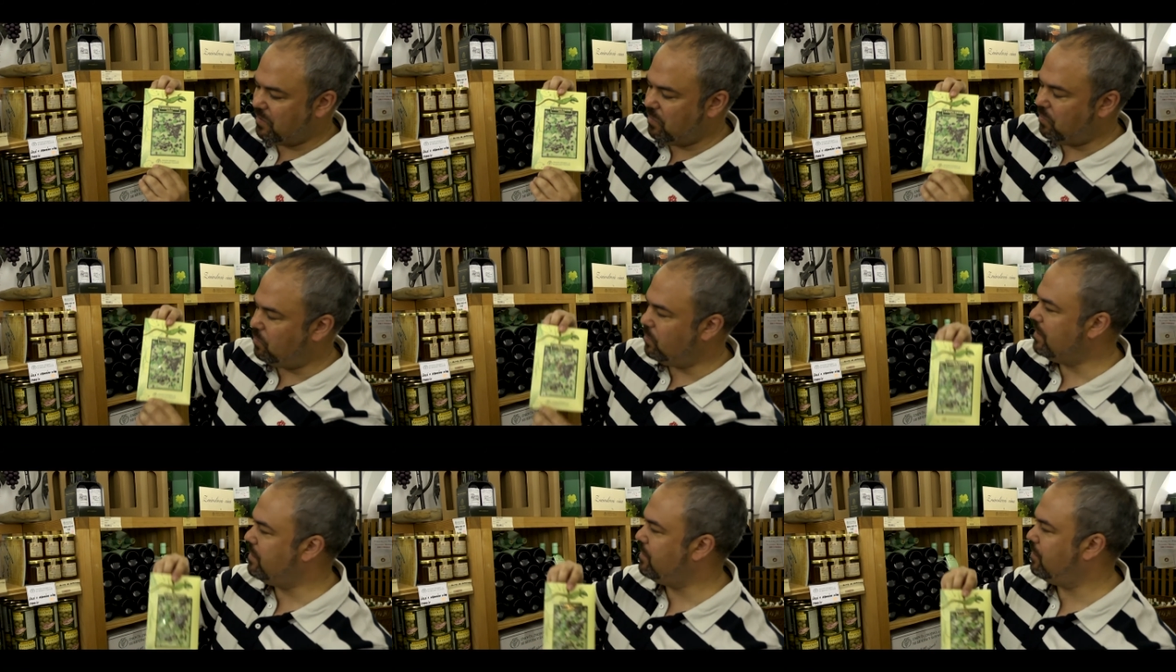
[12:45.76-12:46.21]

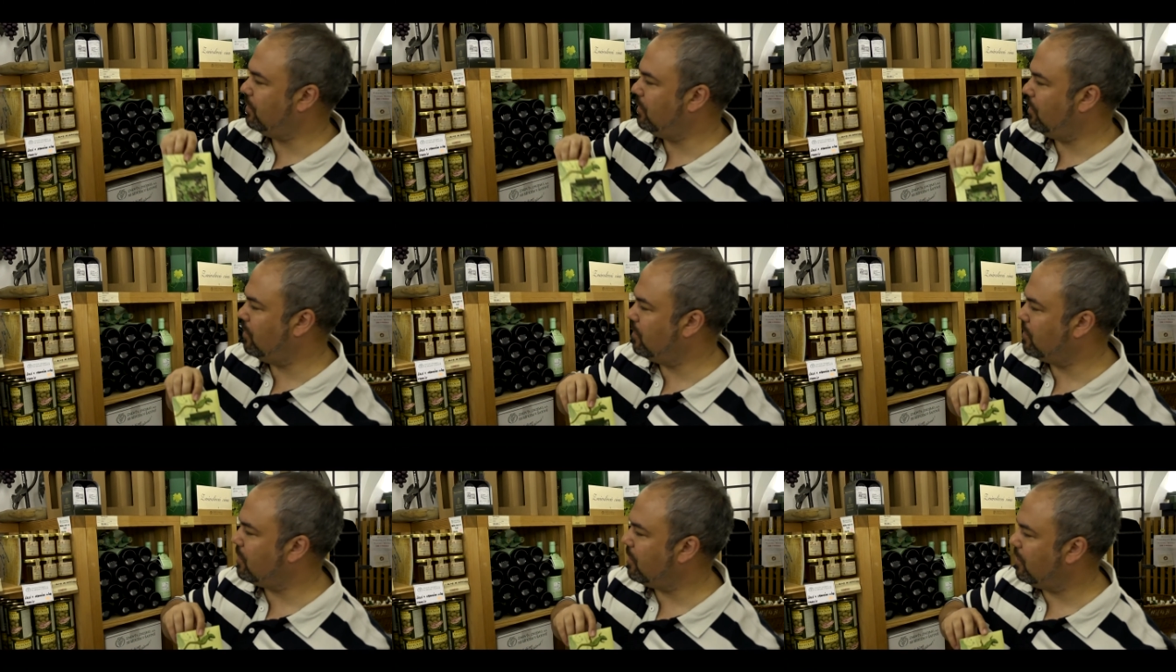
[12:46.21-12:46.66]
with your
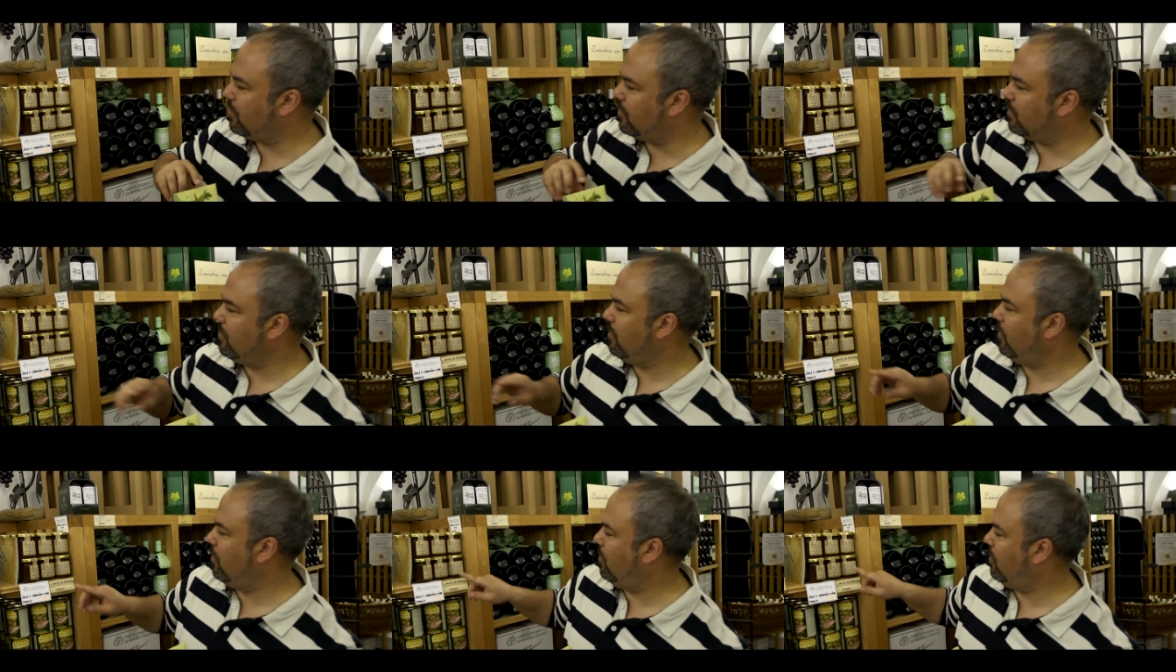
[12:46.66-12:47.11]
logo
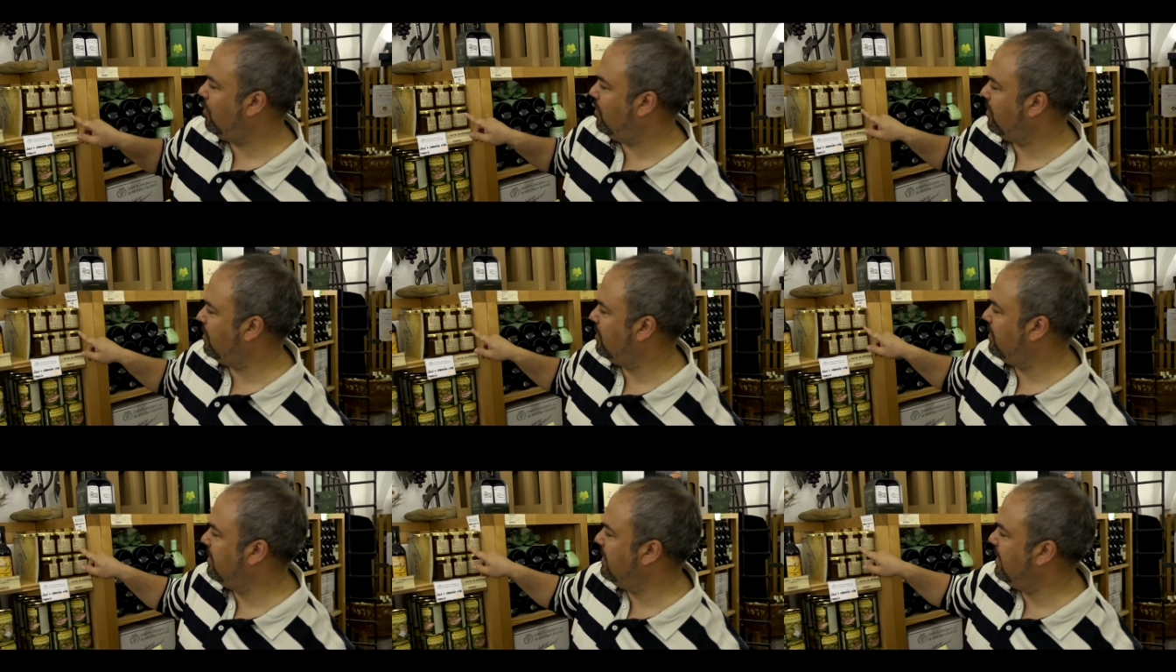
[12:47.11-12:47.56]

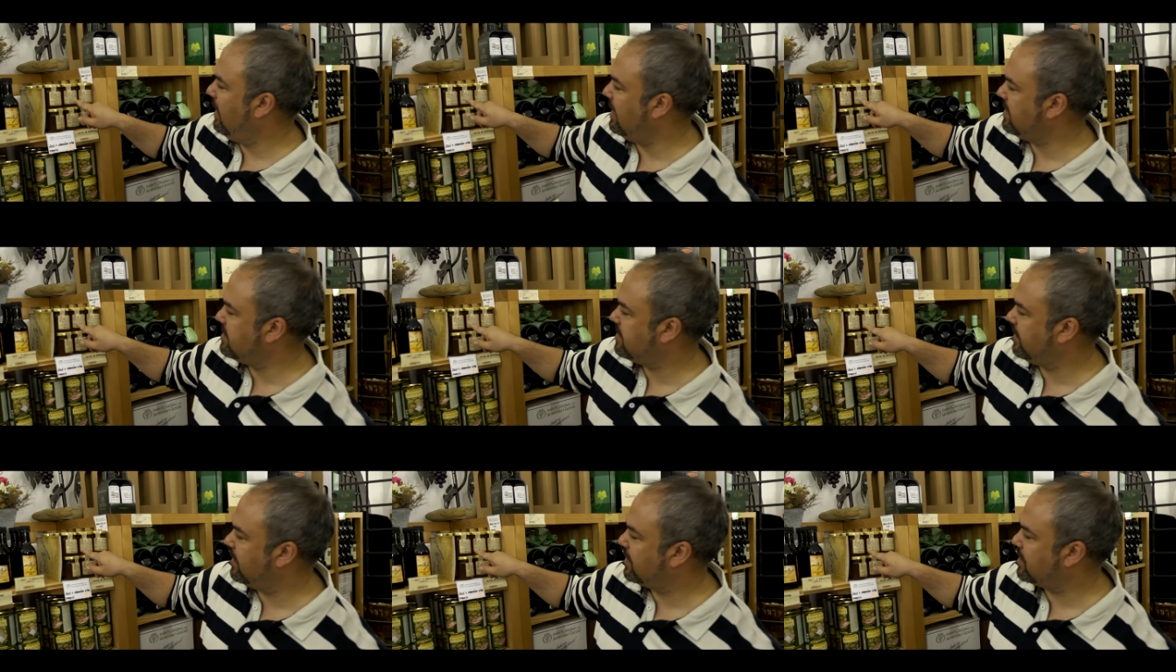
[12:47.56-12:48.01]
or a
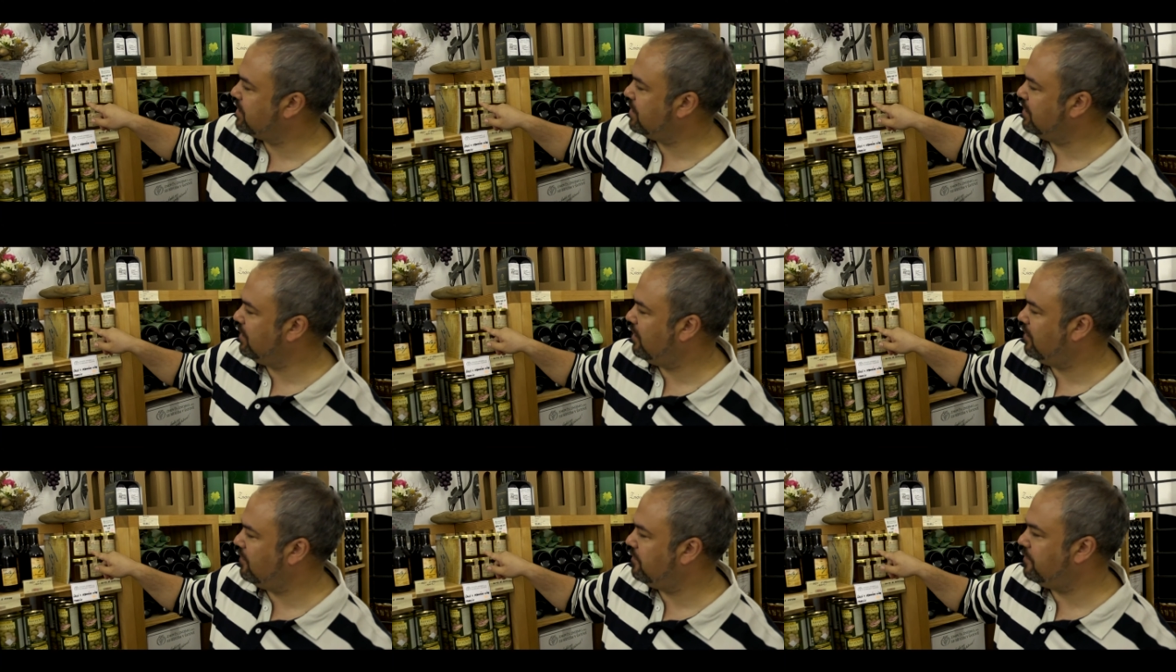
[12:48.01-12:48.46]
selection
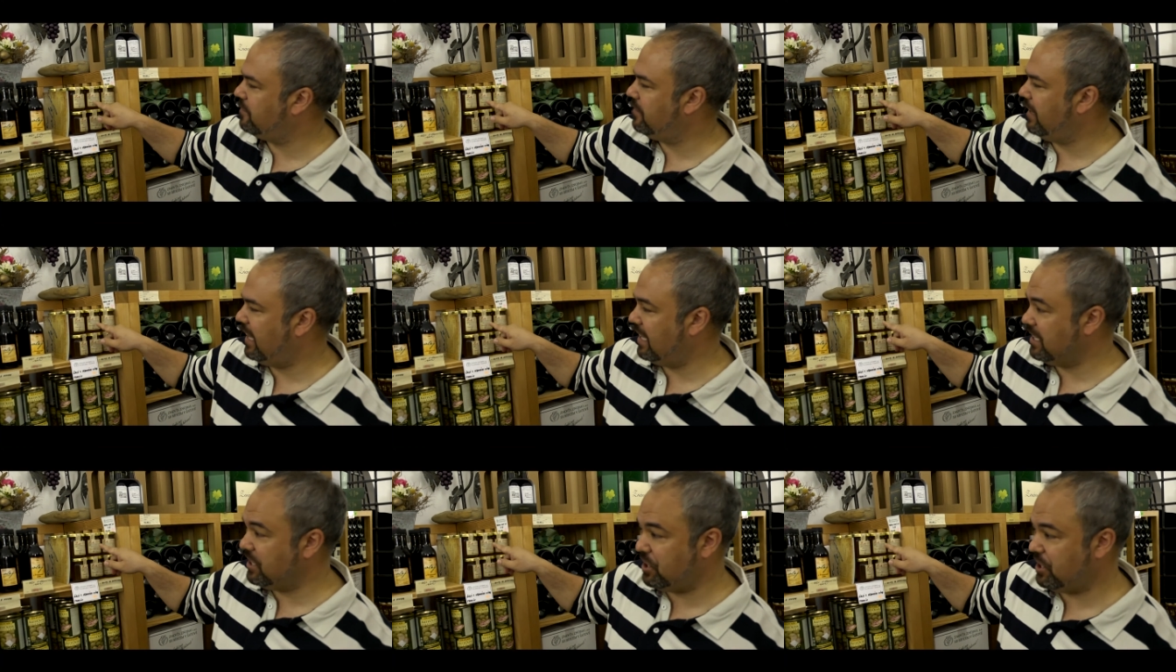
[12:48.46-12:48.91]

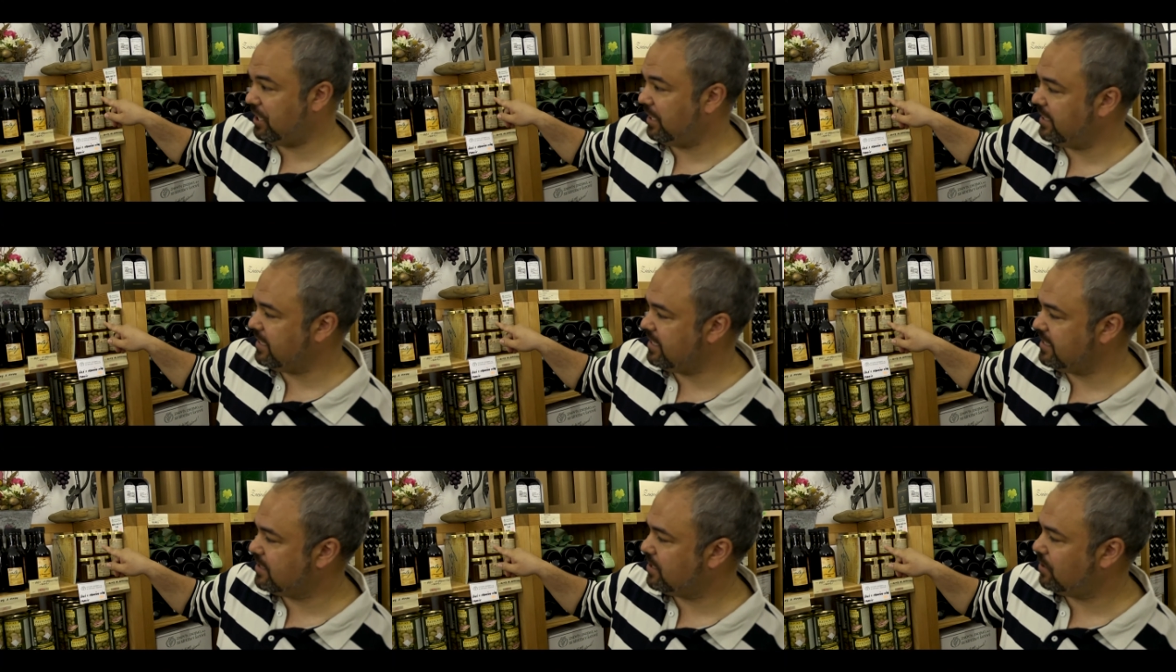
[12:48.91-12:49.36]
of
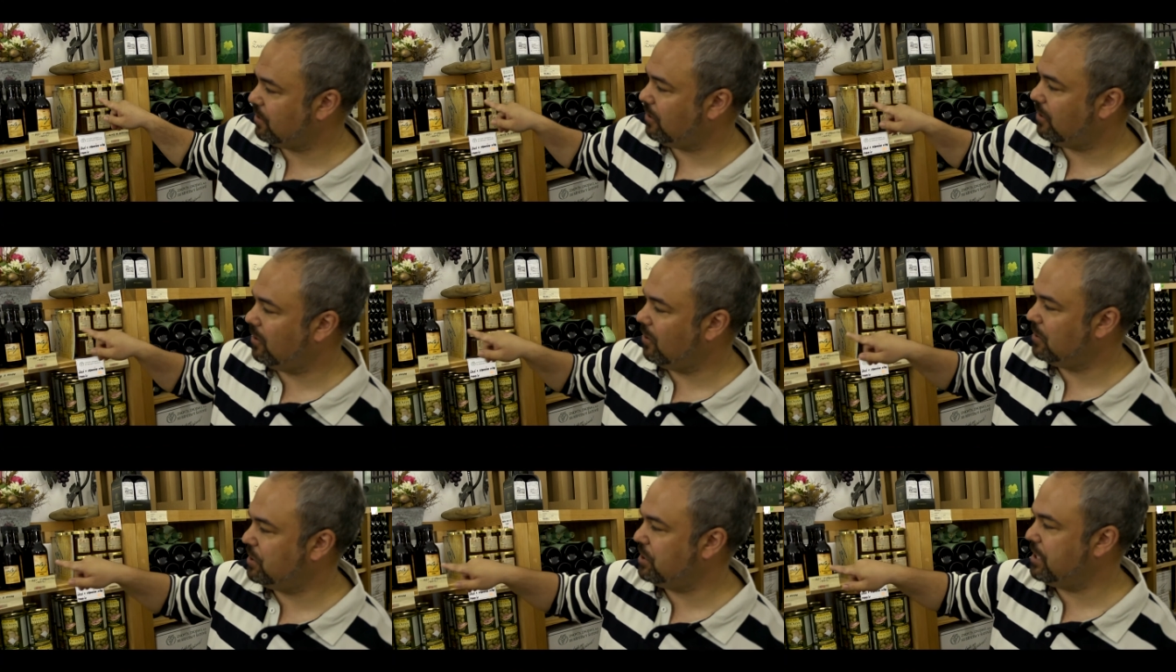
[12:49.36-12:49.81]
jellies
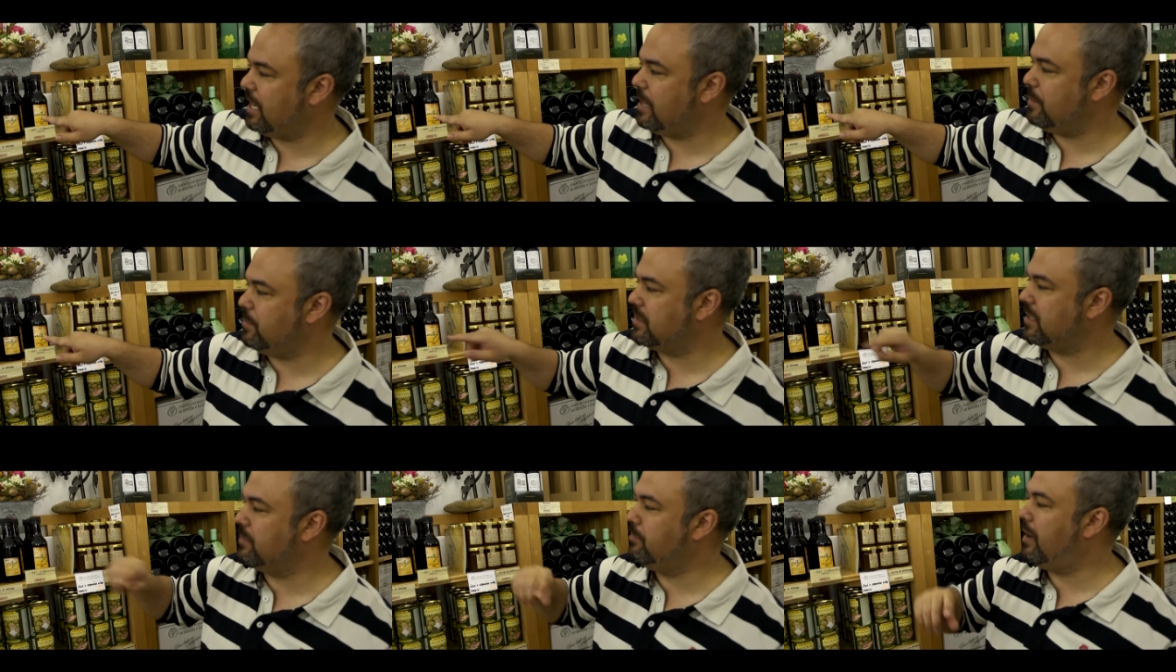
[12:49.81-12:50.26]
or
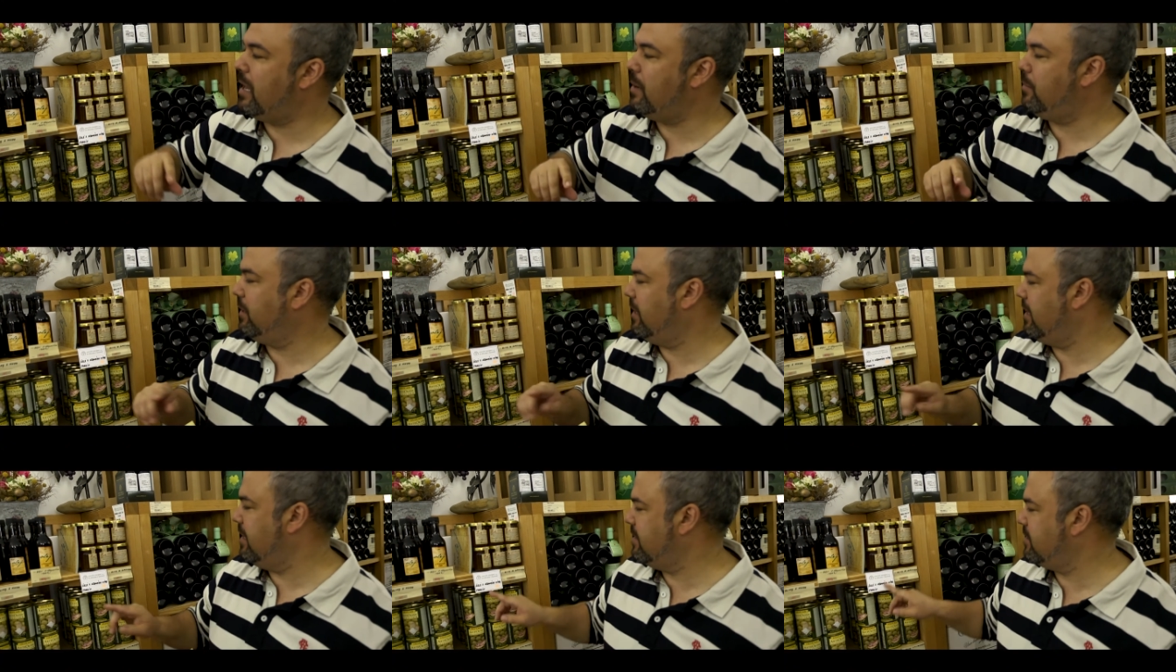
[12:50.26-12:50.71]
jams and
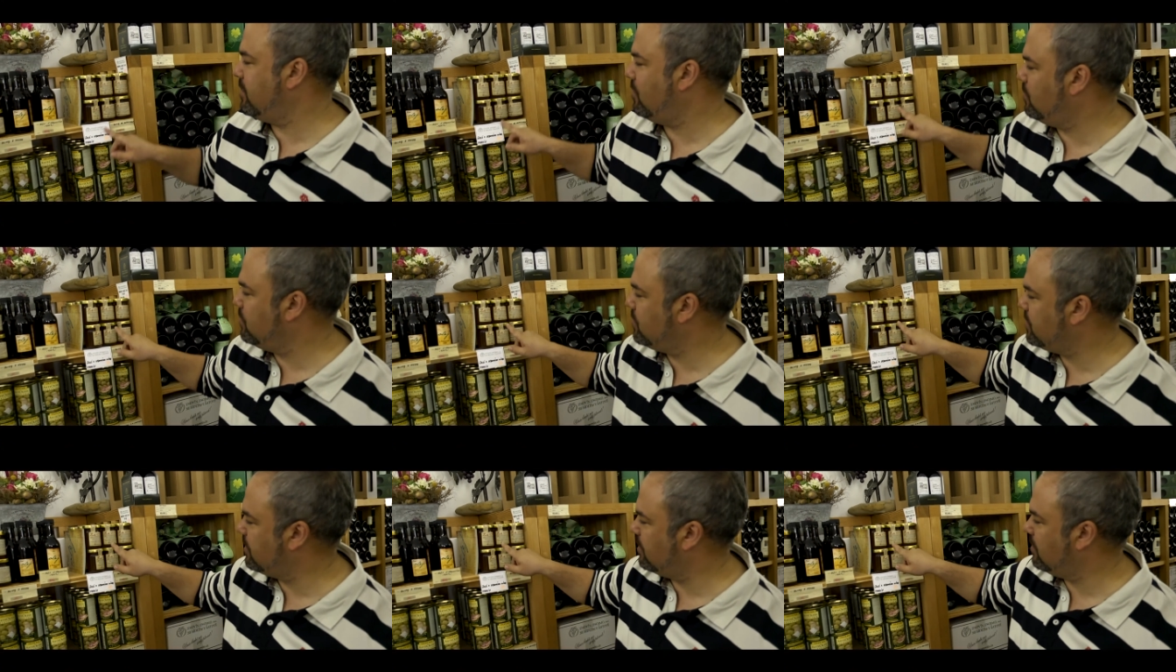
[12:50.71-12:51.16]
marmalades
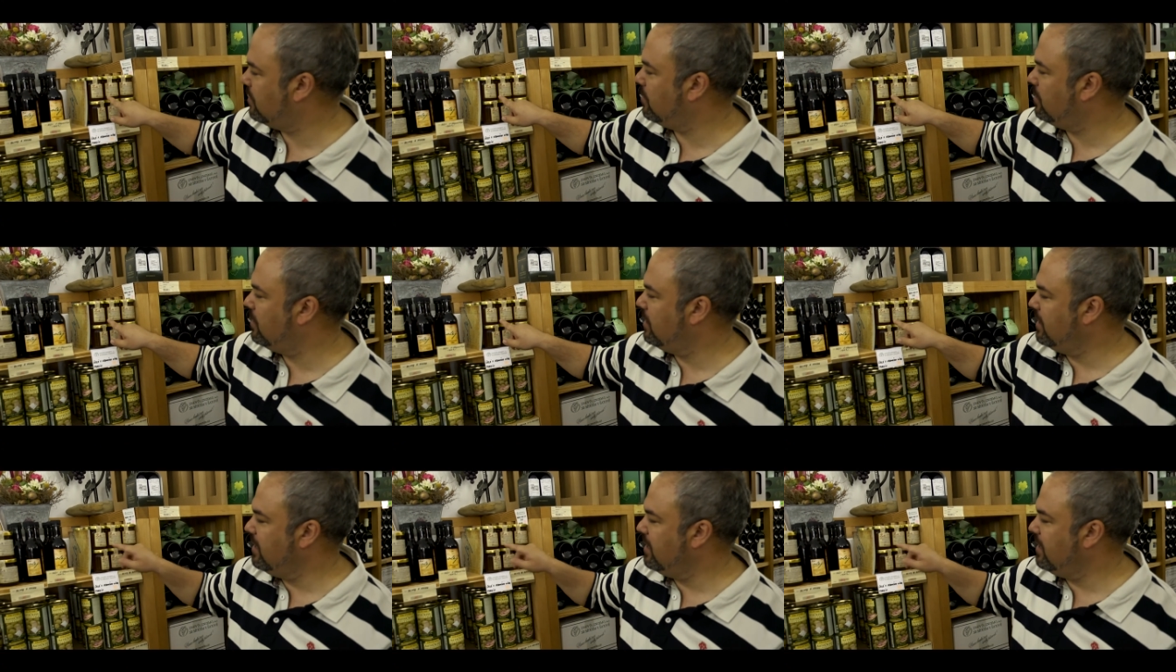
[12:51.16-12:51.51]
also